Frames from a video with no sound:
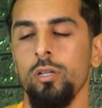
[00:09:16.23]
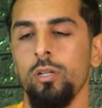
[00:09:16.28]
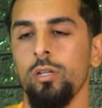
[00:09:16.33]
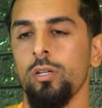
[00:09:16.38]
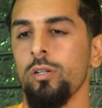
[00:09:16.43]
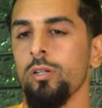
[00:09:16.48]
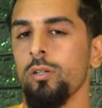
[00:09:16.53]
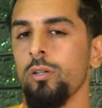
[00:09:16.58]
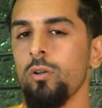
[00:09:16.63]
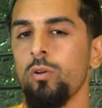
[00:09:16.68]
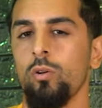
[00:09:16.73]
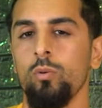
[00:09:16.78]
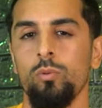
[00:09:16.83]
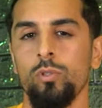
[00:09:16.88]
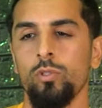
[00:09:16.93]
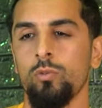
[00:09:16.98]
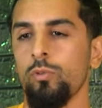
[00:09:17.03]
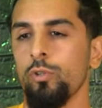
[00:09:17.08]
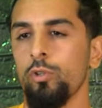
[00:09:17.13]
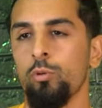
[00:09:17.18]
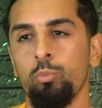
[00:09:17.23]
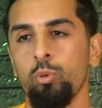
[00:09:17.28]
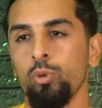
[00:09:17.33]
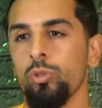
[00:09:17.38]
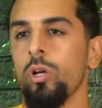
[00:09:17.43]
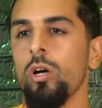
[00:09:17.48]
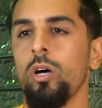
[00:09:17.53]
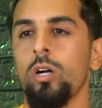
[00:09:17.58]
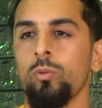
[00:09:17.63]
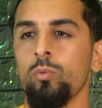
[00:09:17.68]
And always when you
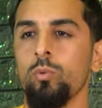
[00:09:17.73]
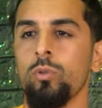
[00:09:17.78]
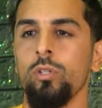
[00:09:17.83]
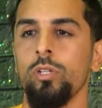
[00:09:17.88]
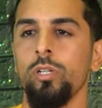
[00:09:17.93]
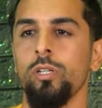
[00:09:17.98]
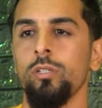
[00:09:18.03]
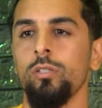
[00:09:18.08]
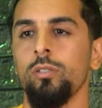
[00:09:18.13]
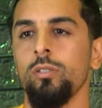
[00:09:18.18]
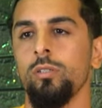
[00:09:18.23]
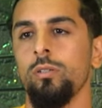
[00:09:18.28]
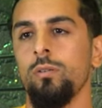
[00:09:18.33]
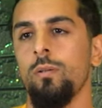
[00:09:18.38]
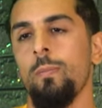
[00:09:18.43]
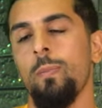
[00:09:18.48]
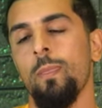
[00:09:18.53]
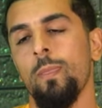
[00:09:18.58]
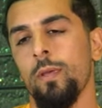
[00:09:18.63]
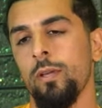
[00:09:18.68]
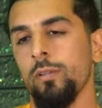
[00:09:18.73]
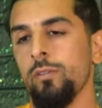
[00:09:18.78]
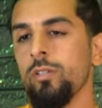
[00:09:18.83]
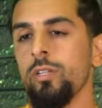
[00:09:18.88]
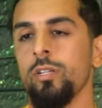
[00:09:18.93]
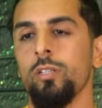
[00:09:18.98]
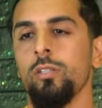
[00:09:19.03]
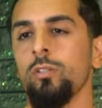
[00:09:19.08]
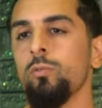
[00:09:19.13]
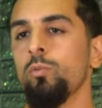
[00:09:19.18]
put the hard work in, at
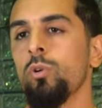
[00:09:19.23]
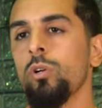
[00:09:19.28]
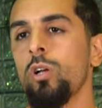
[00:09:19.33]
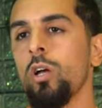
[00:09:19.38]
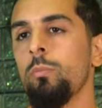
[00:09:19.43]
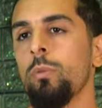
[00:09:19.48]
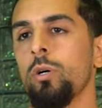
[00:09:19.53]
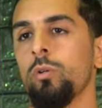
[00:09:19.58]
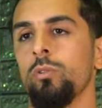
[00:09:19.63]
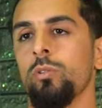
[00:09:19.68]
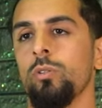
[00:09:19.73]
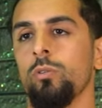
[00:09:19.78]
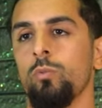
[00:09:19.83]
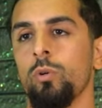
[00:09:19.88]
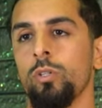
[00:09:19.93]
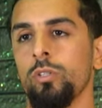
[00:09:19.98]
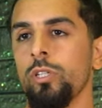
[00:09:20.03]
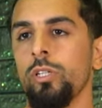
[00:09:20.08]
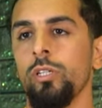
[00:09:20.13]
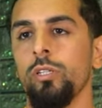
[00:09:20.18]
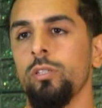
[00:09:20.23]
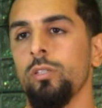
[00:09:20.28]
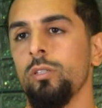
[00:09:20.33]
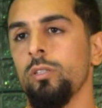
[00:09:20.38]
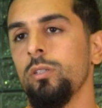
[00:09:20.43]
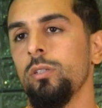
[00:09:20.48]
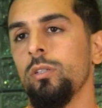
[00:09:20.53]
the end it will come out one day.